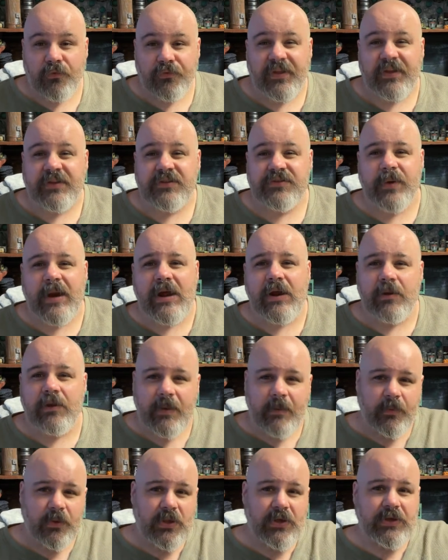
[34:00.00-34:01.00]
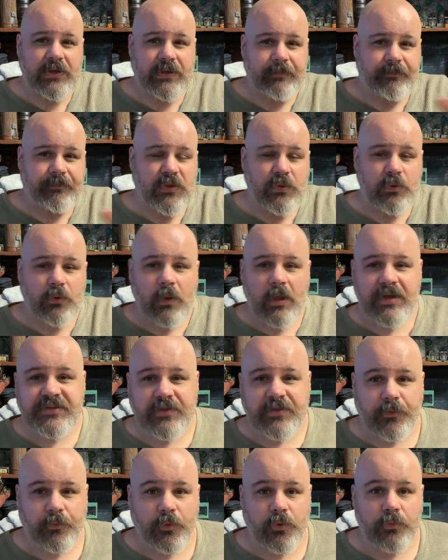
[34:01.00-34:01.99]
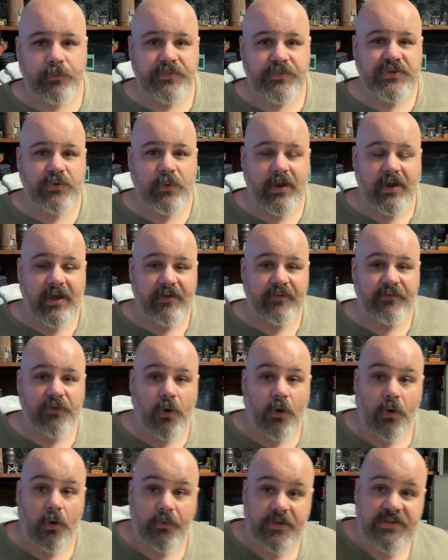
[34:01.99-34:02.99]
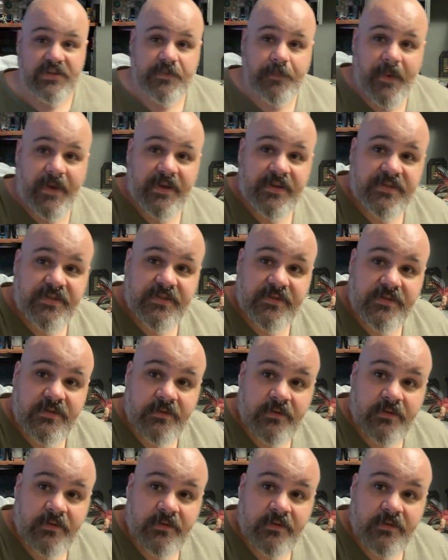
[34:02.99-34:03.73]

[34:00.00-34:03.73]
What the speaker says: things around, I'm able to utilize other rooms, so I have all this space